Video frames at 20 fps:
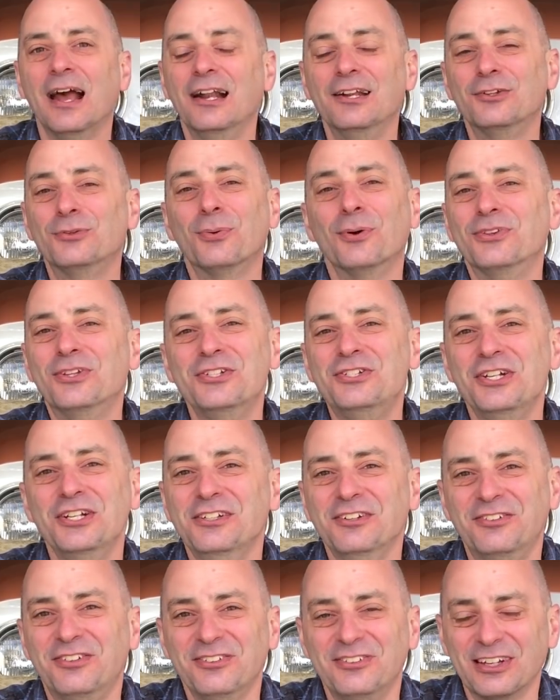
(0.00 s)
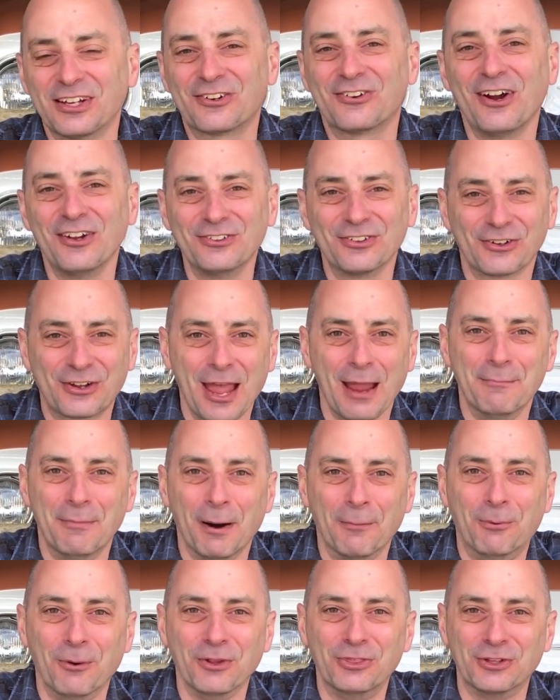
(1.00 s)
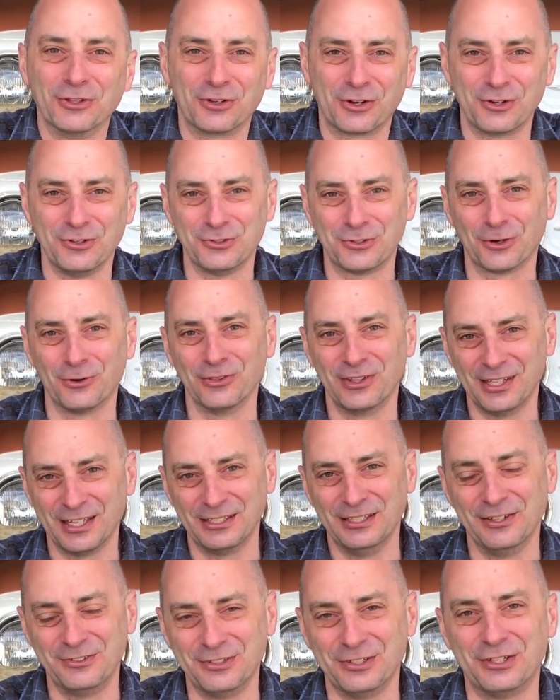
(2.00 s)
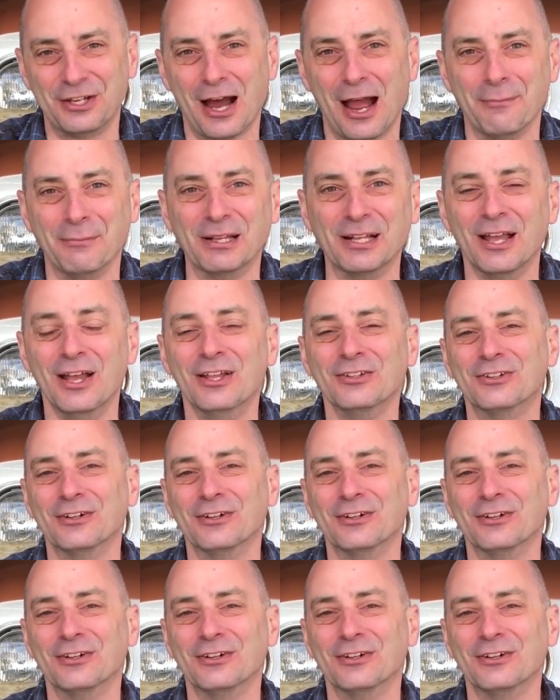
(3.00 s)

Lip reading: and it's what the geniuses at Chrysler came up with to control the ignition timing.